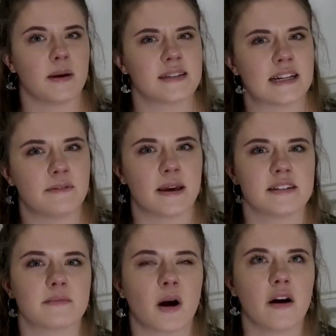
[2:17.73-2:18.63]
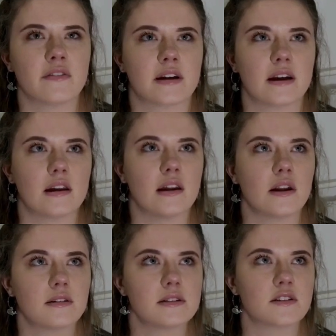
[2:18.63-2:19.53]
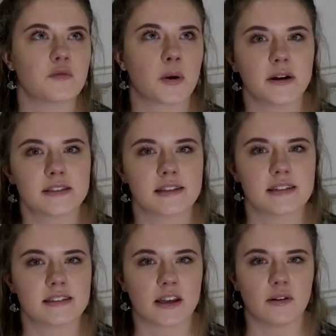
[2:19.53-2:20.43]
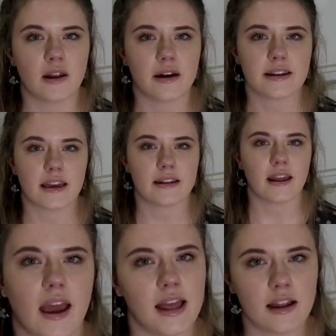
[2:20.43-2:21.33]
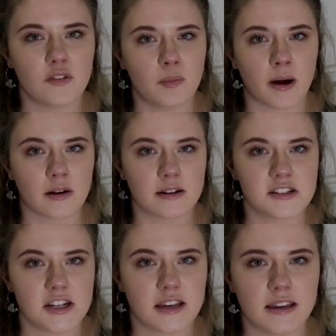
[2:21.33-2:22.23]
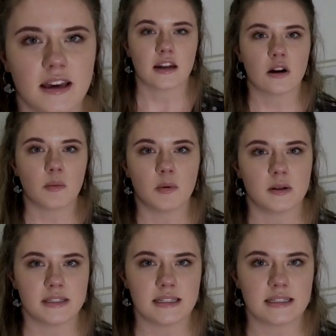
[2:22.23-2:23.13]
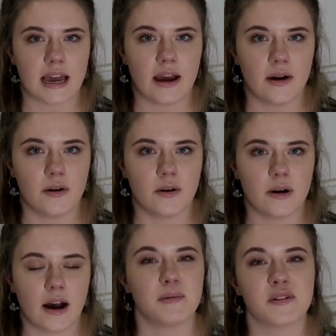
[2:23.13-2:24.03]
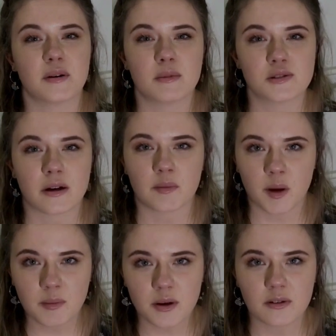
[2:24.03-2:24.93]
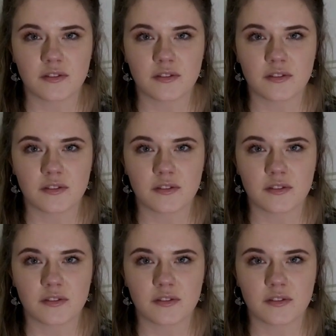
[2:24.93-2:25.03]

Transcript: basically, we end up covering loads of processes that you learn in A-level biology in a lot more detail. I'm doing a module at the moment